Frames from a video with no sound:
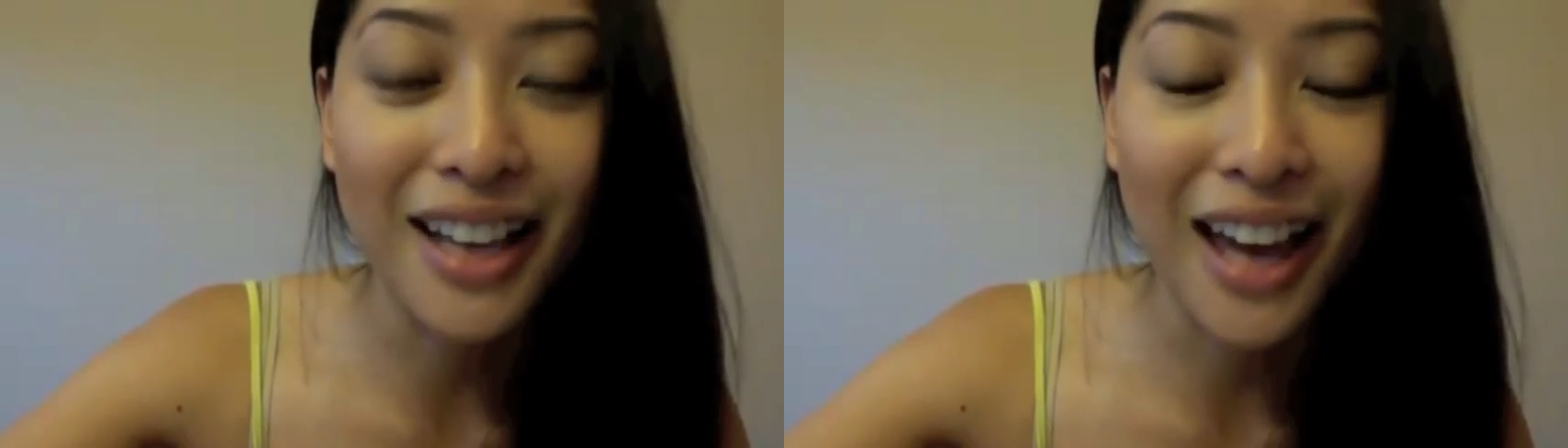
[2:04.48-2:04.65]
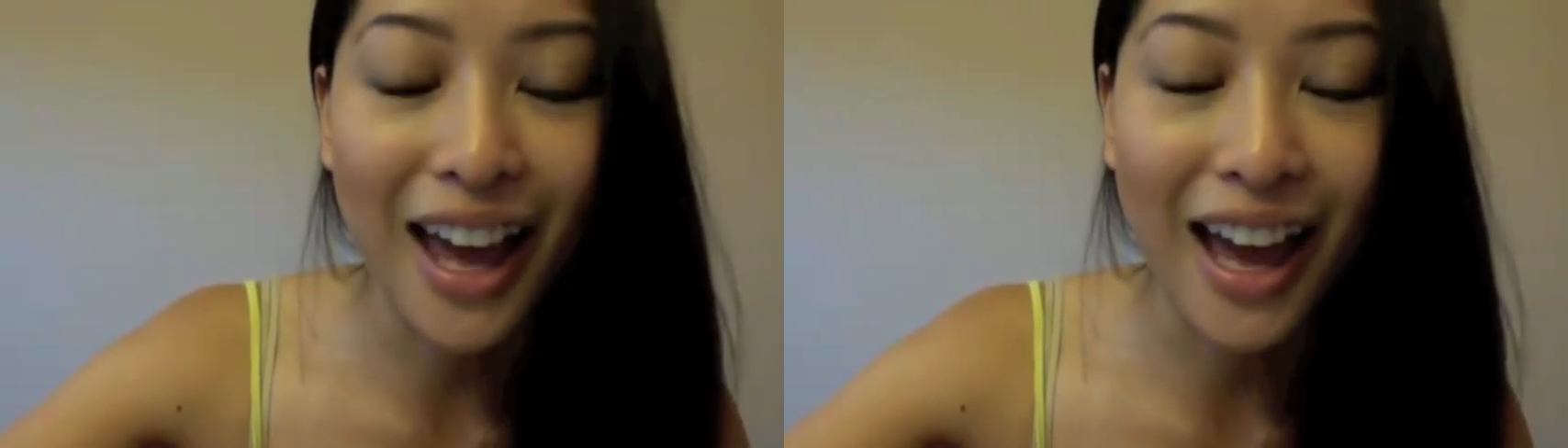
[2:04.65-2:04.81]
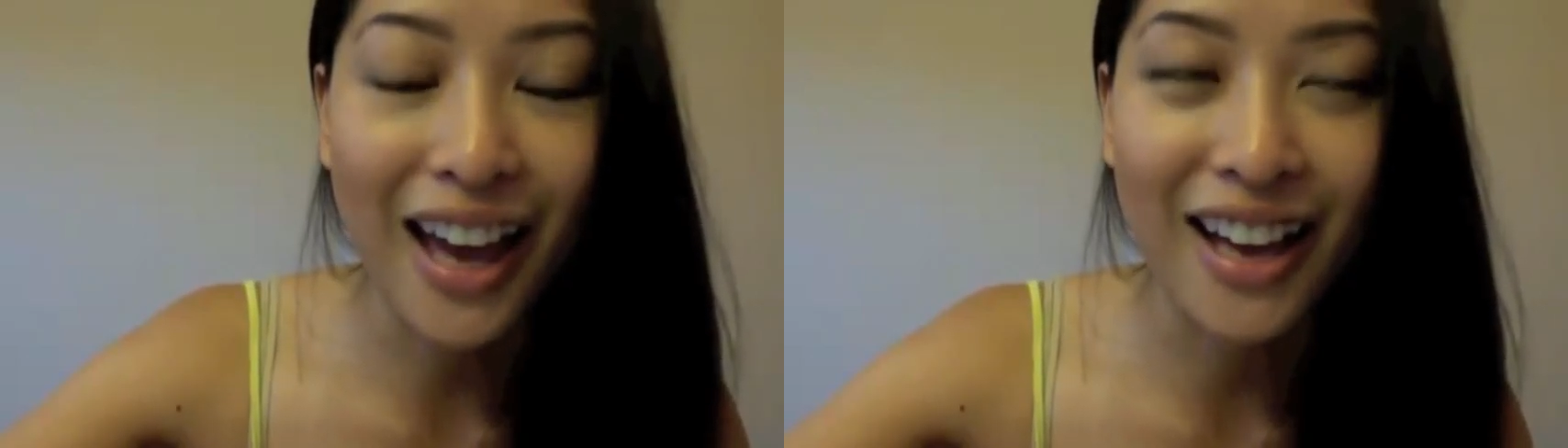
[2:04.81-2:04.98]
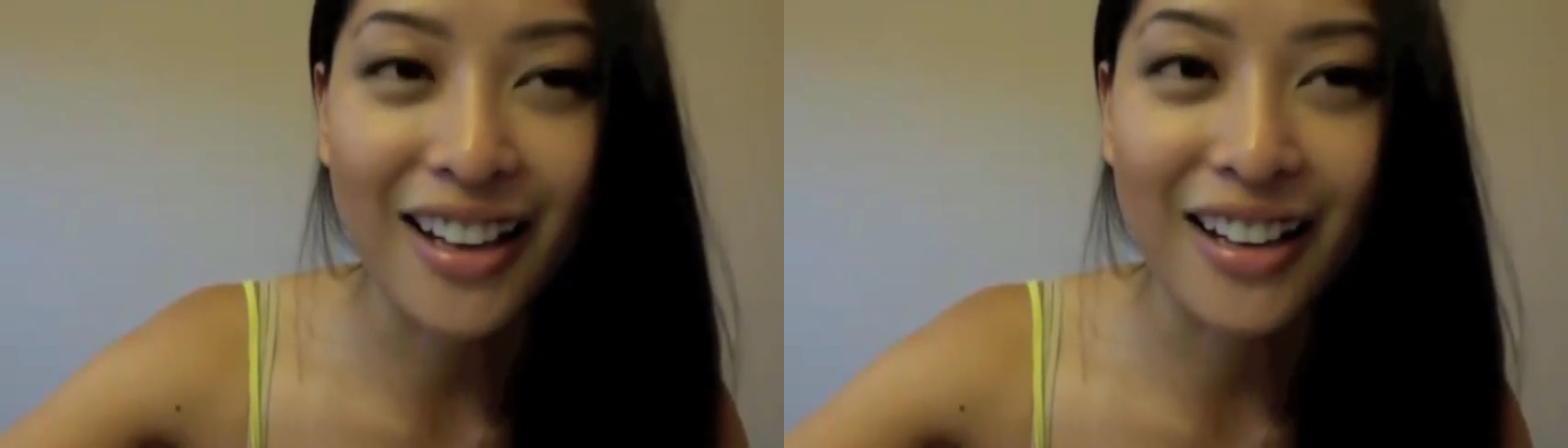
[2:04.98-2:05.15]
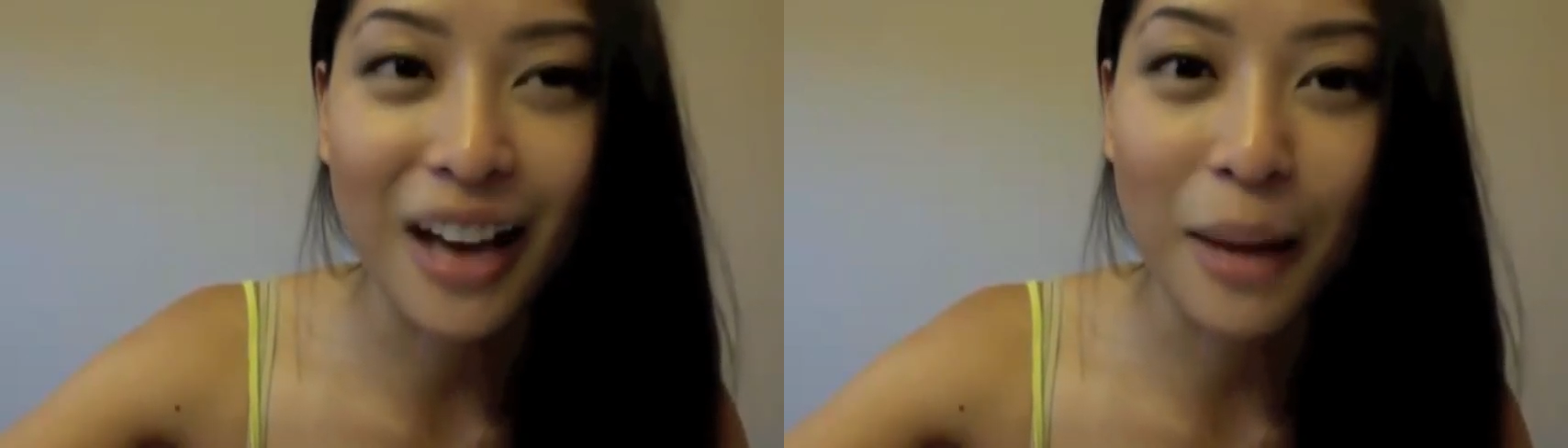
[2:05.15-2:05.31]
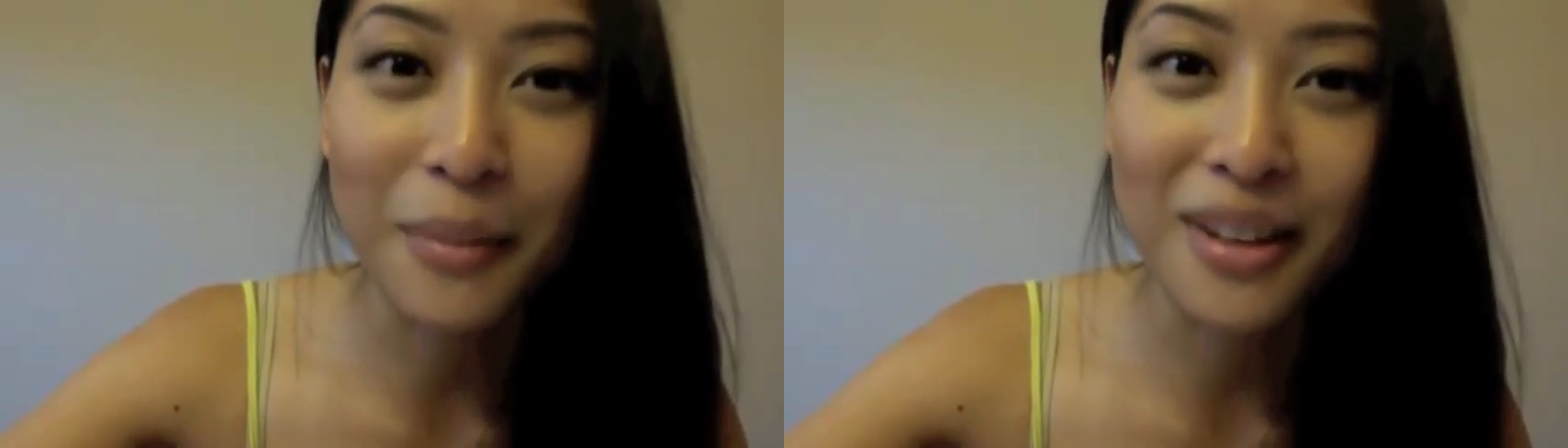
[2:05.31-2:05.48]
And
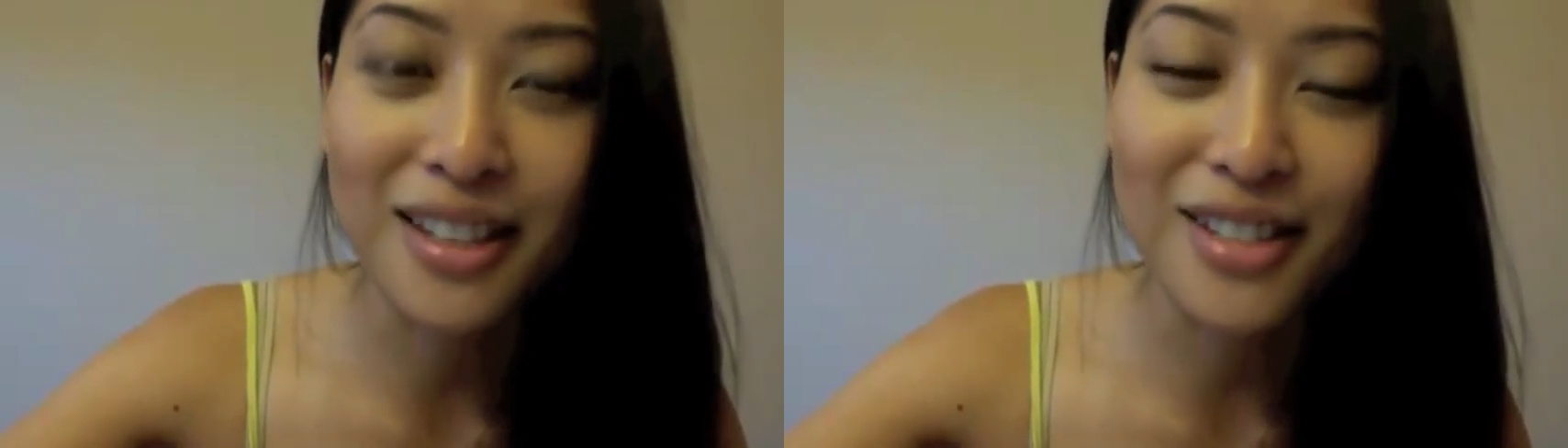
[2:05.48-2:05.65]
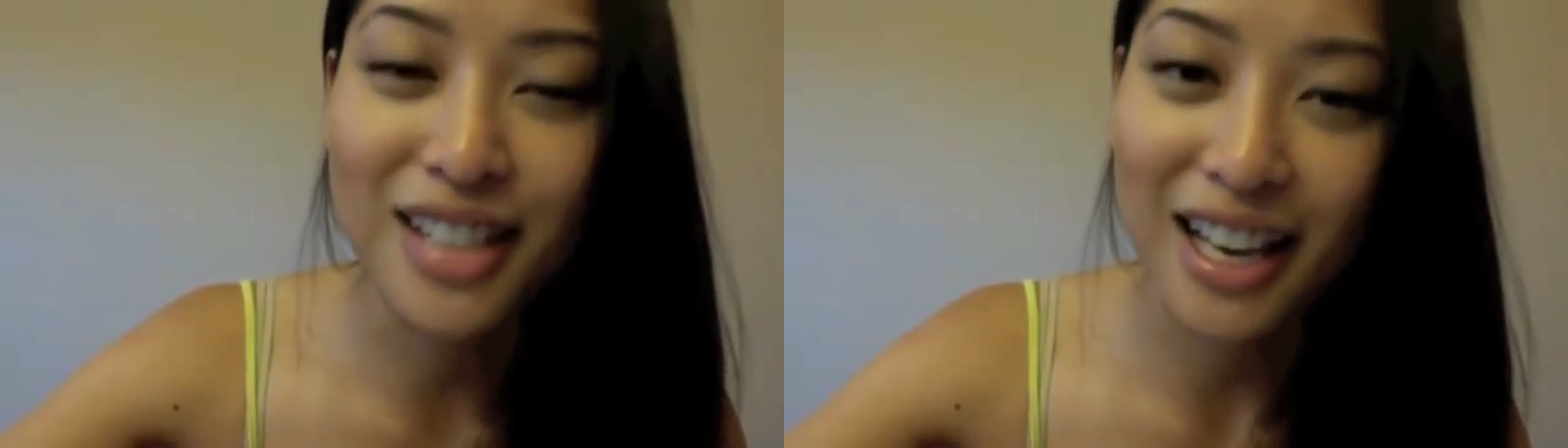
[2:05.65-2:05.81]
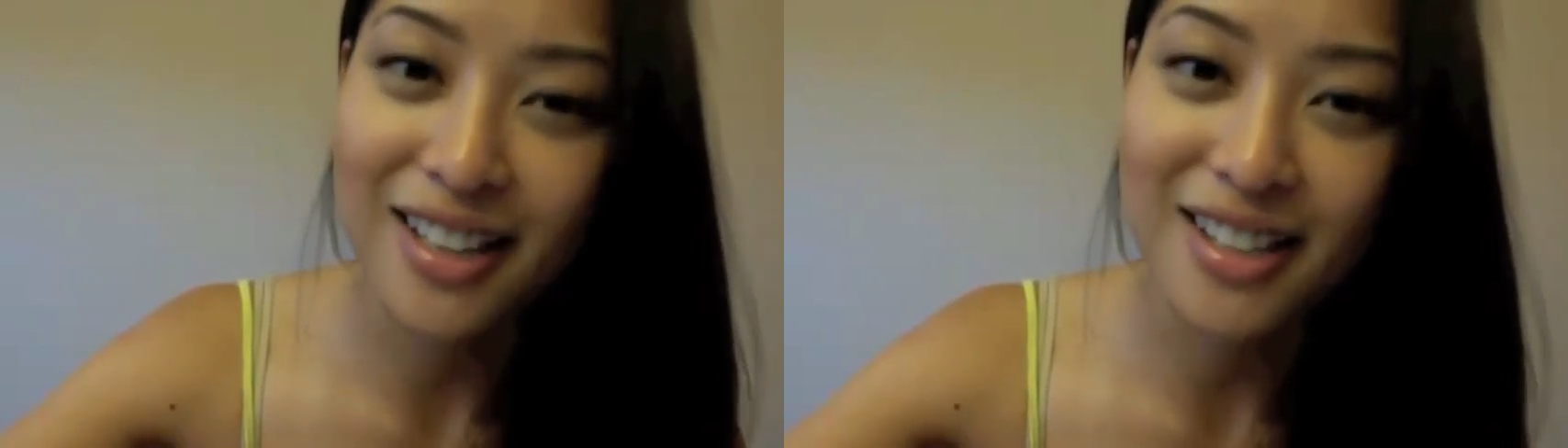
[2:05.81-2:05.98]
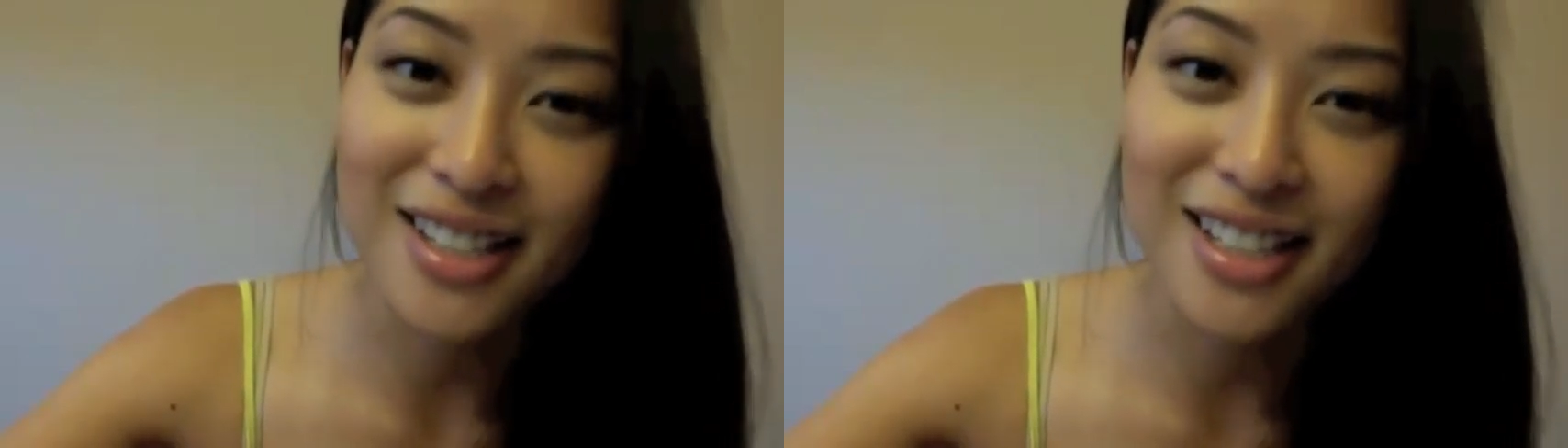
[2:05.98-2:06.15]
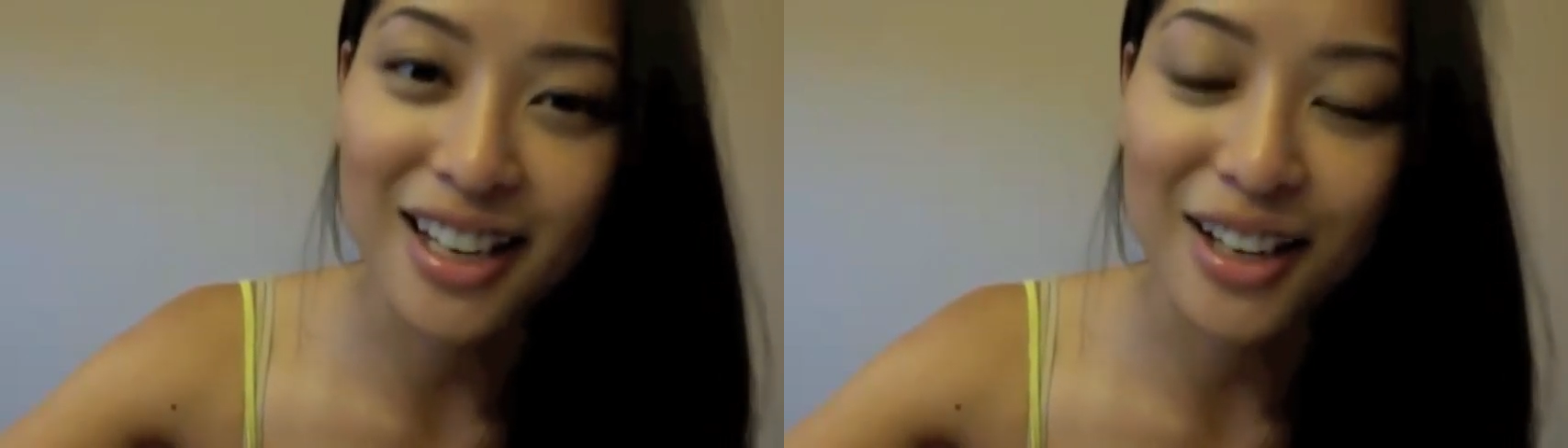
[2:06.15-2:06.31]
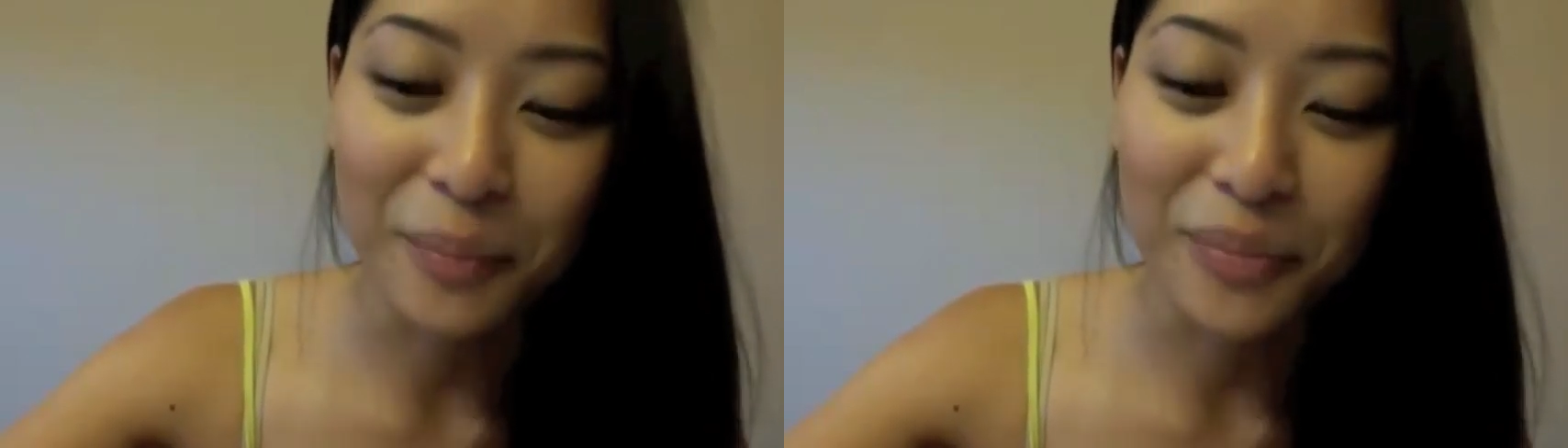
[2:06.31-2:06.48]
I'm in the second stage.